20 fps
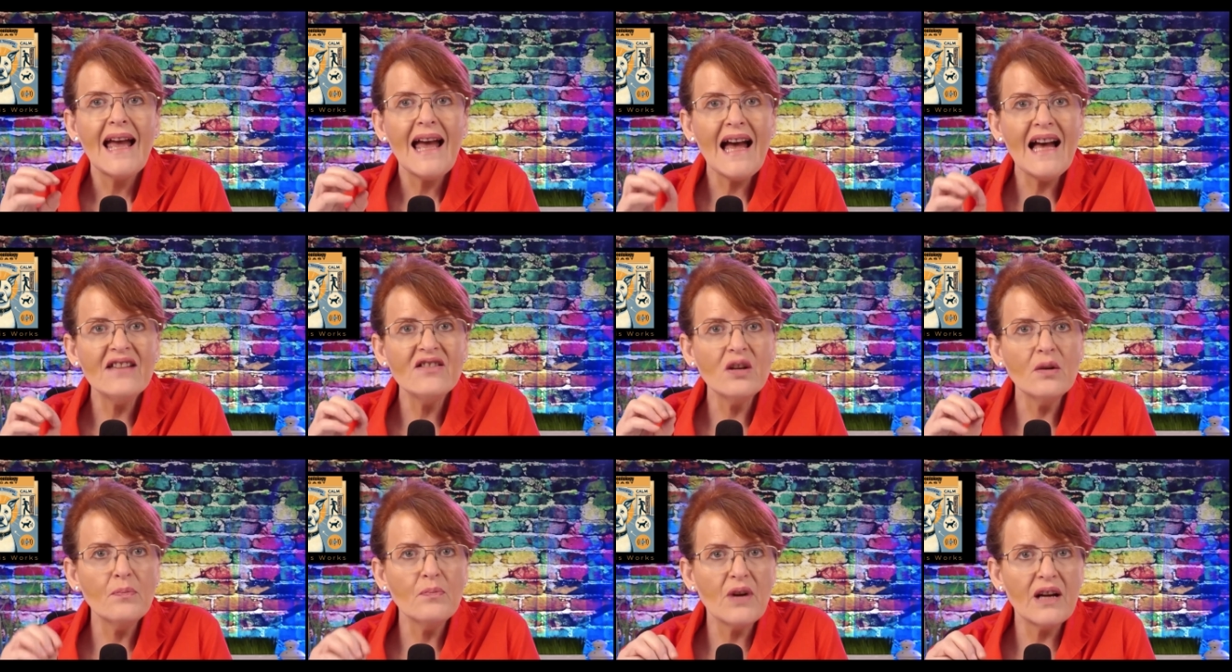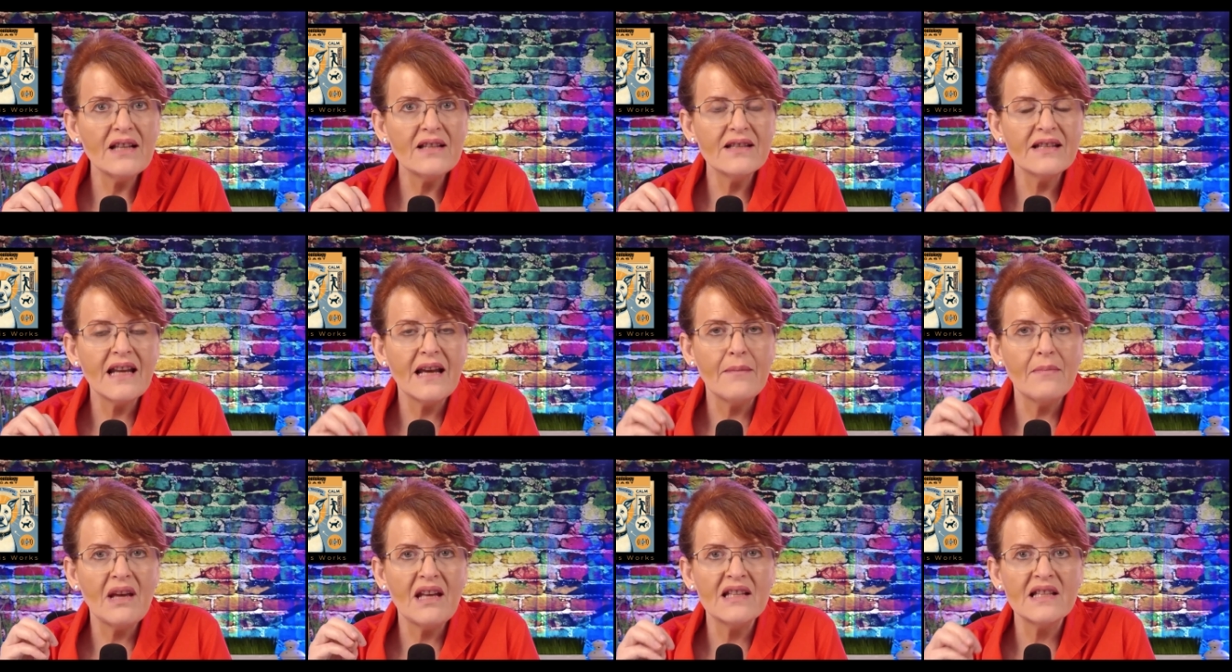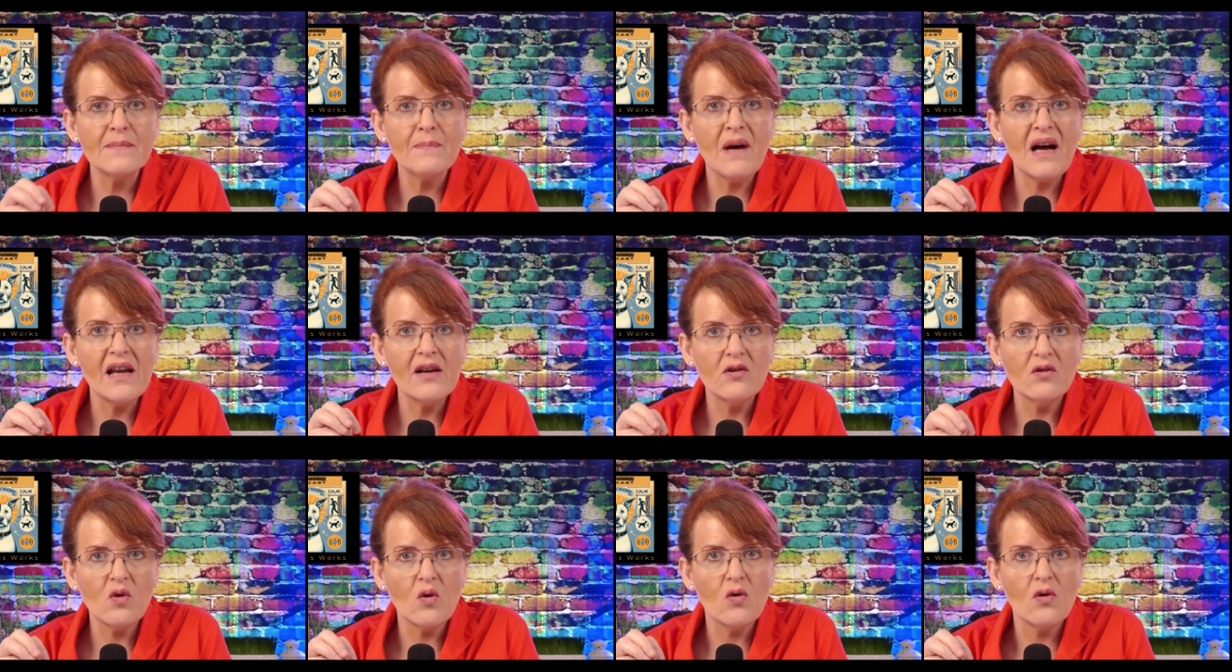As our brainstem and
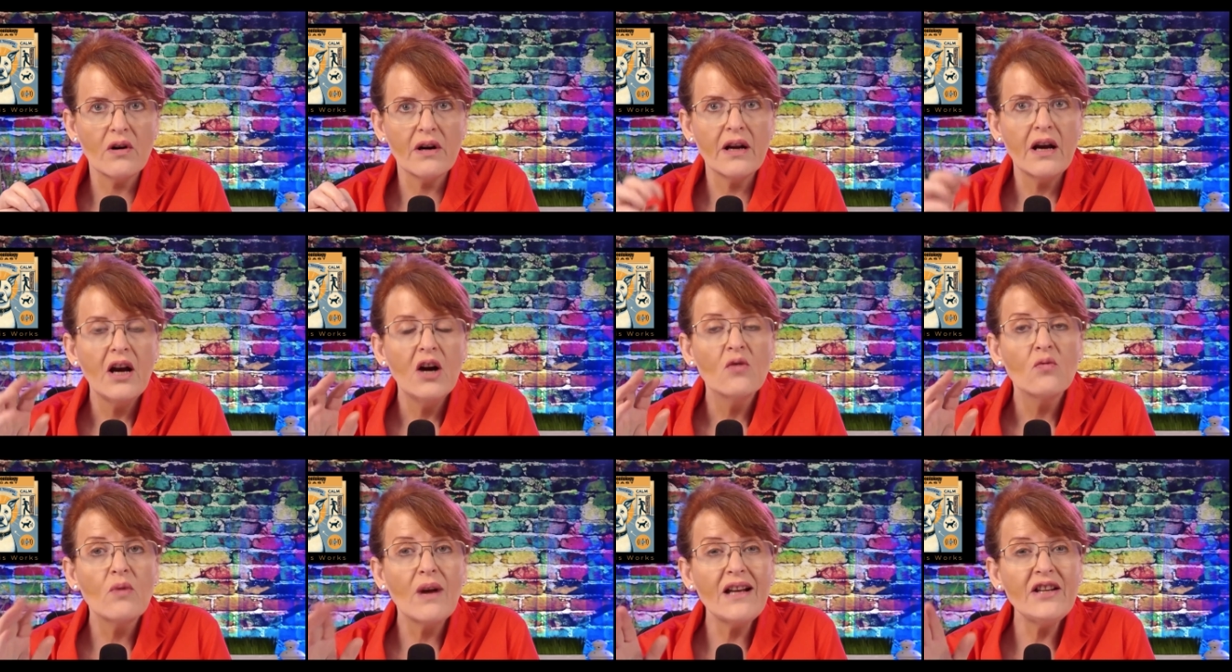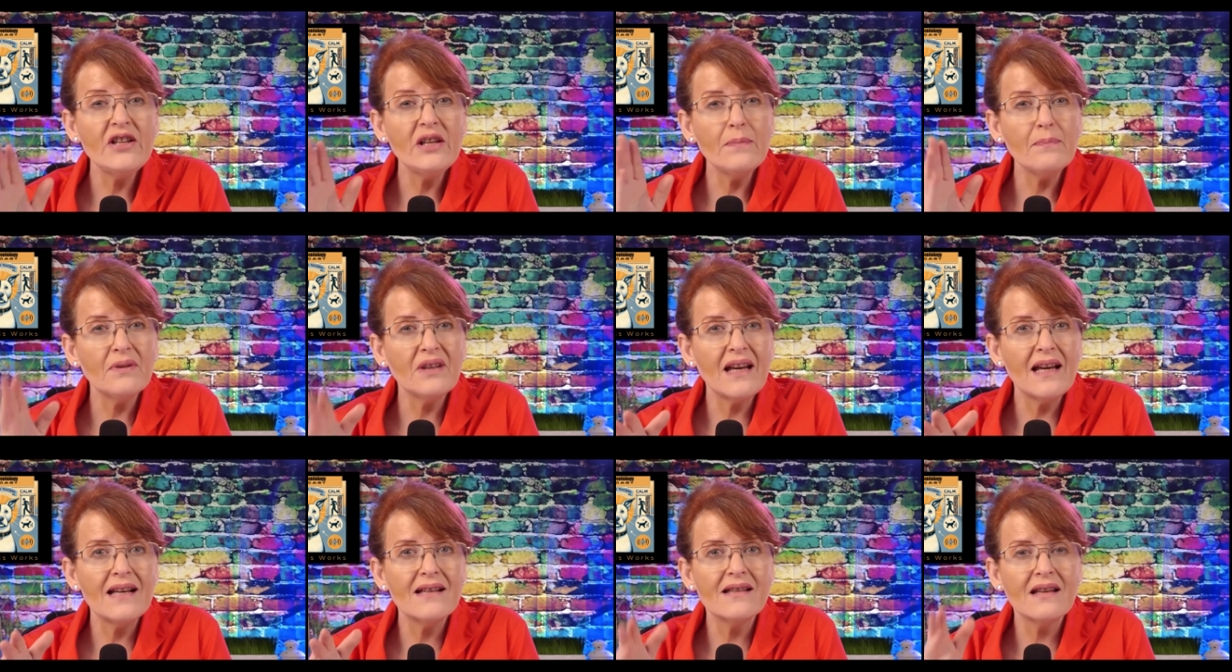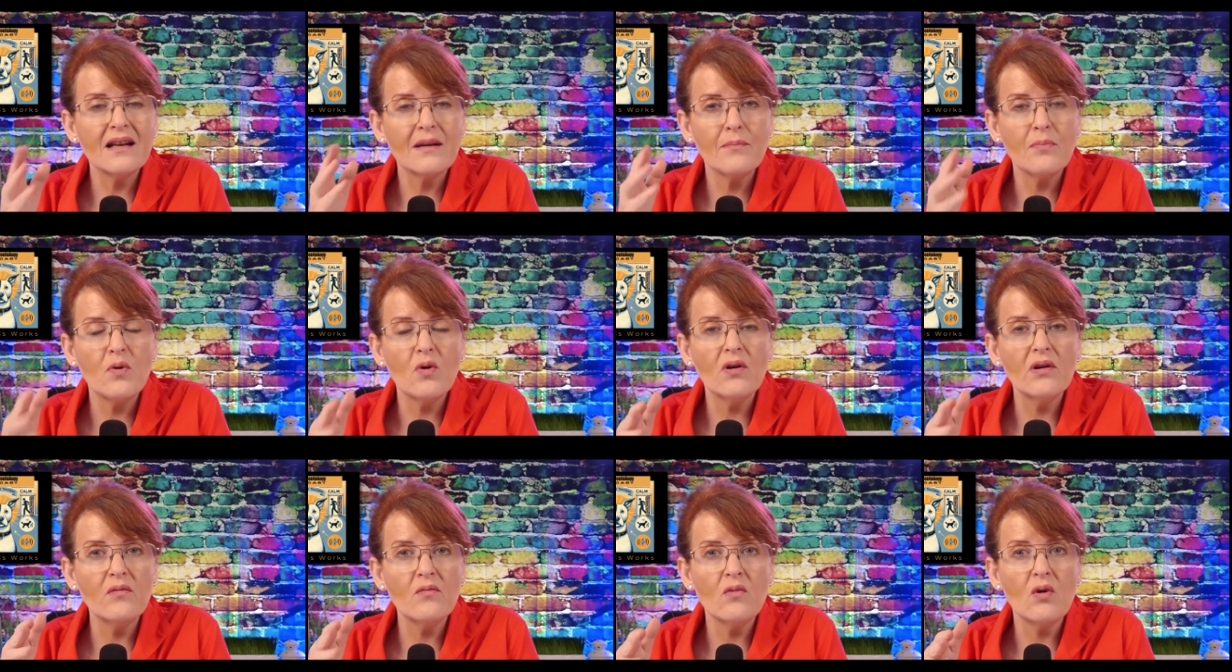spinal cord, Reggie plays an
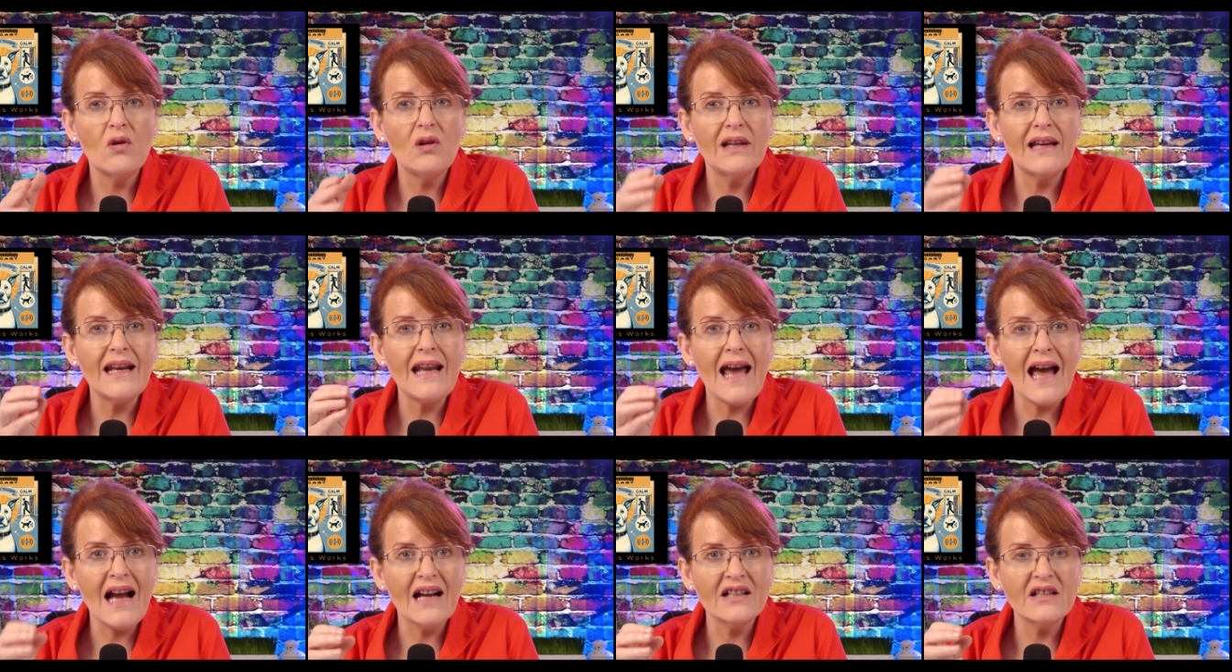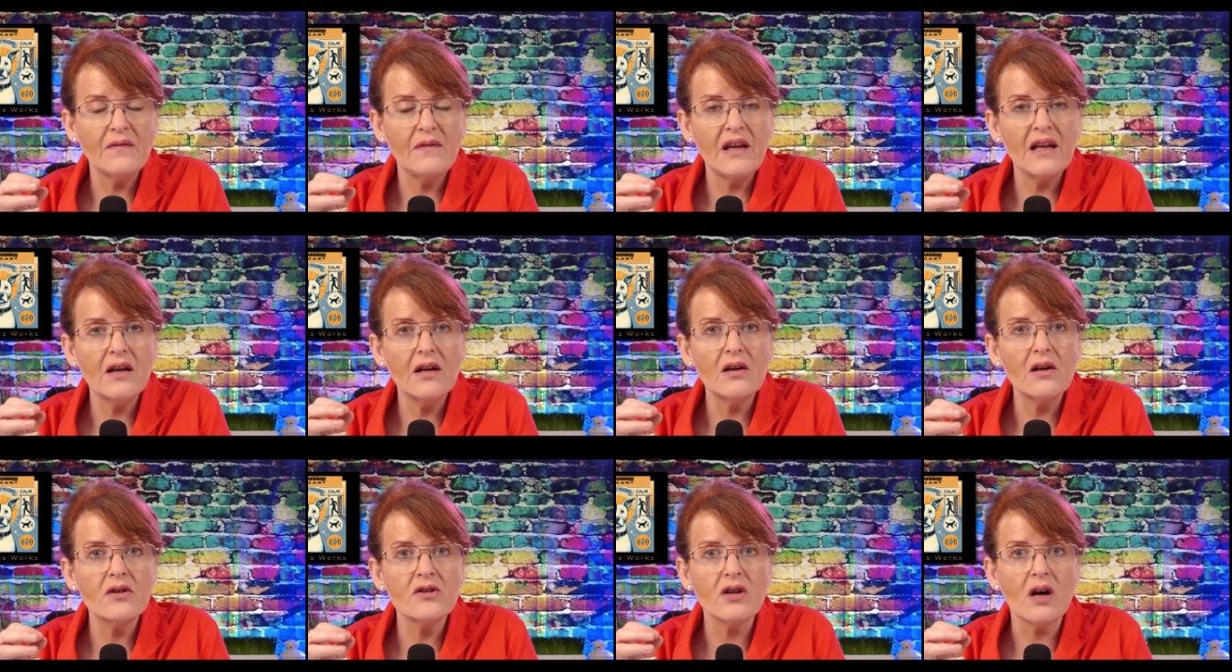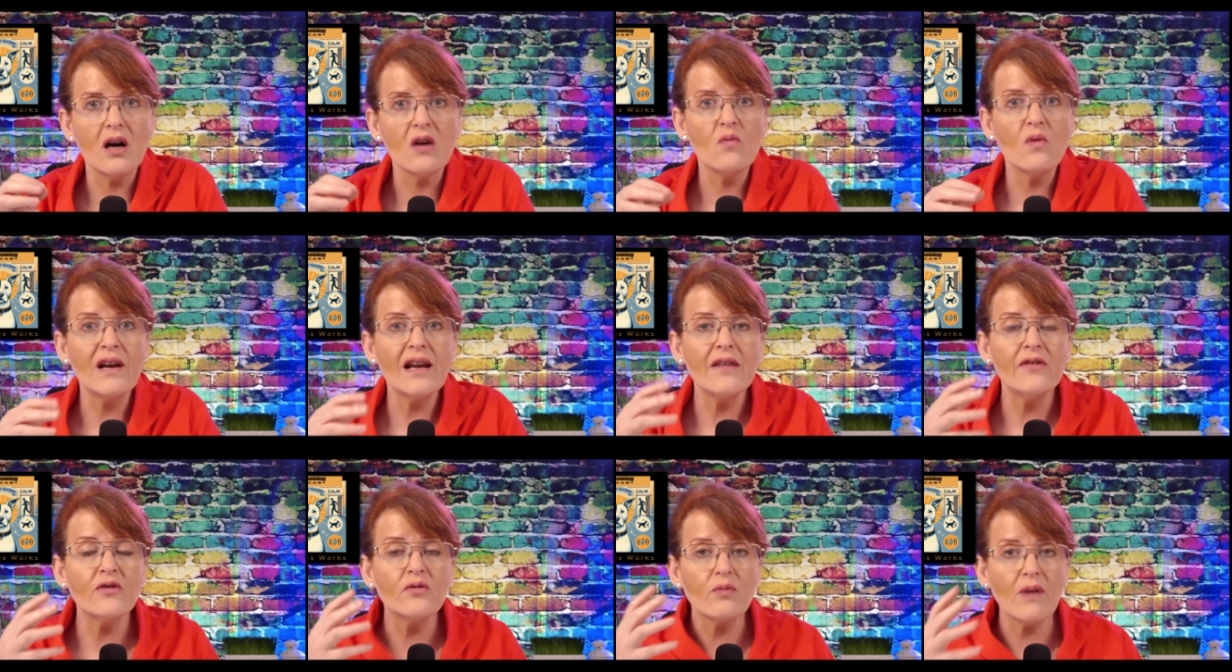important role in activating our dog when
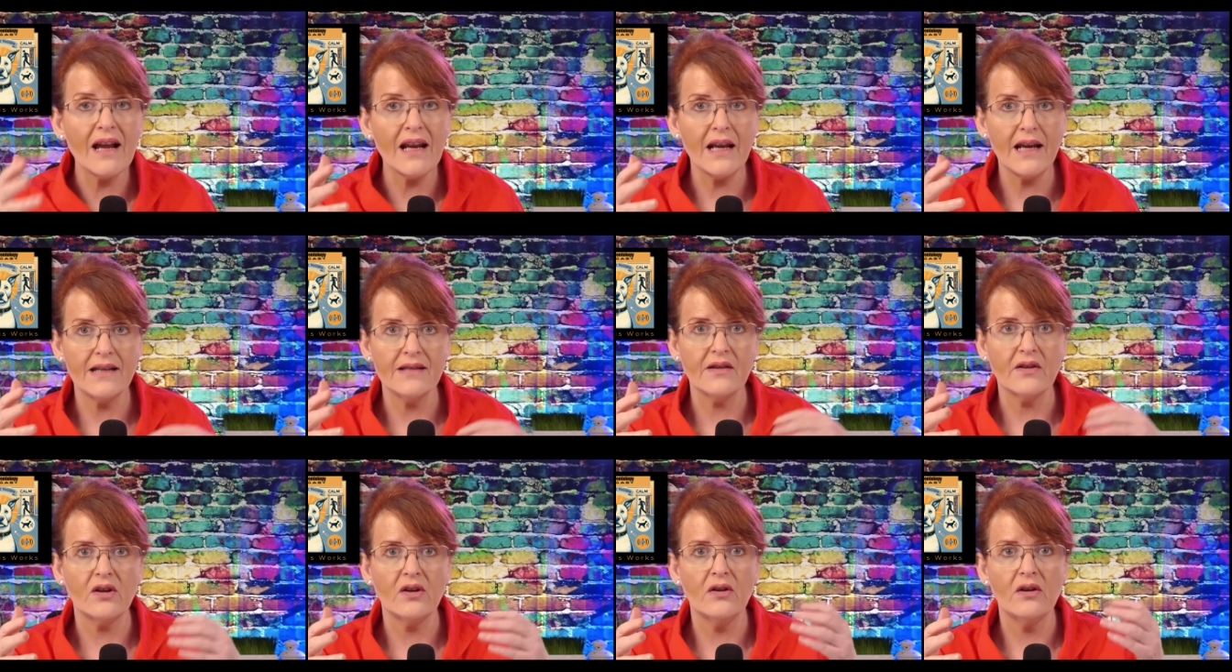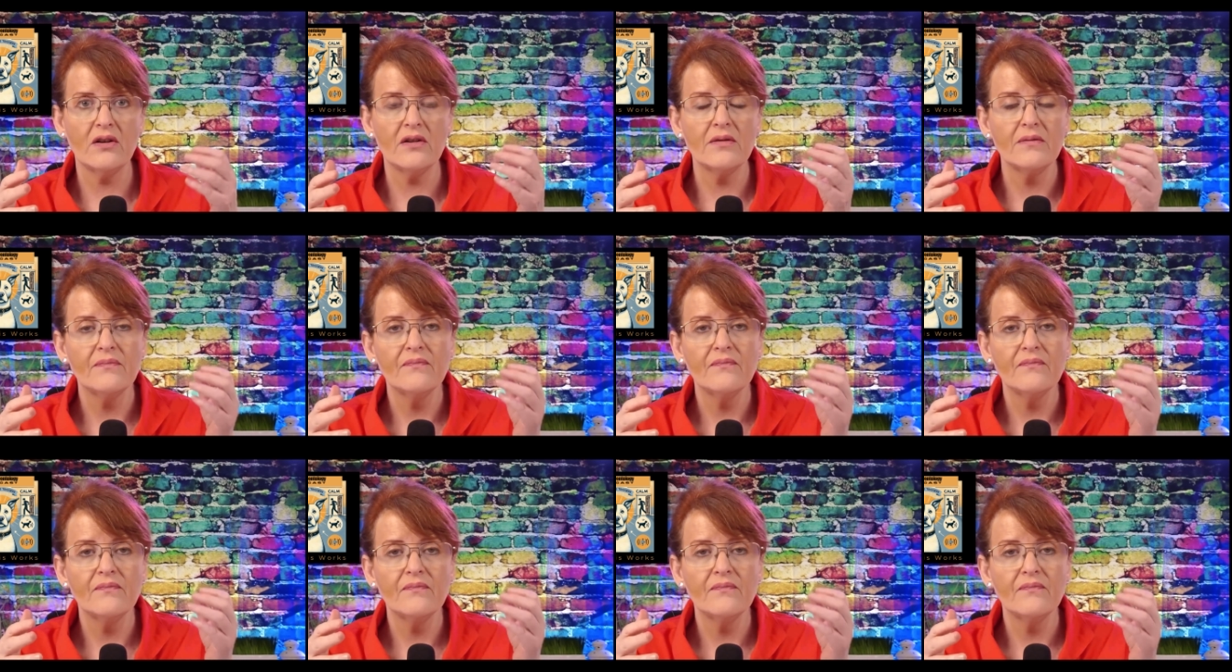a threat has occurred.